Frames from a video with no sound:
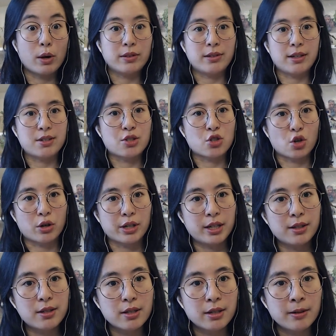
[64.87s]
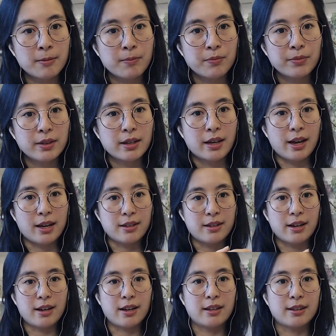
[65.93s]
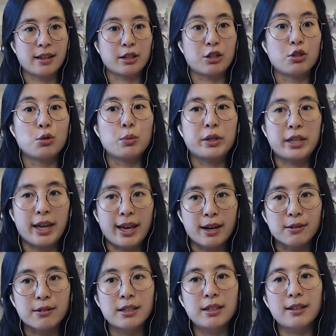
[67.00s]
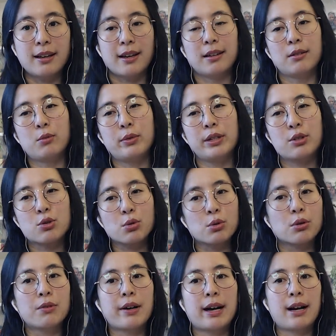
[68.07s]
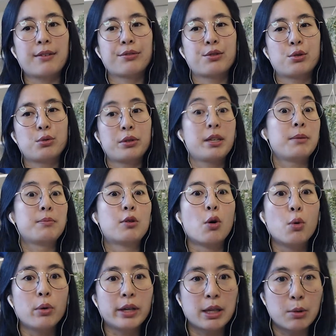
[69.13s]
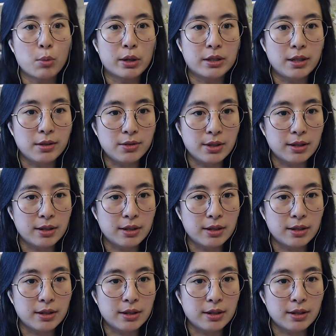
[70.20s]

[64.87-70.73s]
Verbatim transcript: what they started. And then, like, you know, we carry and we sort of have to keep going what they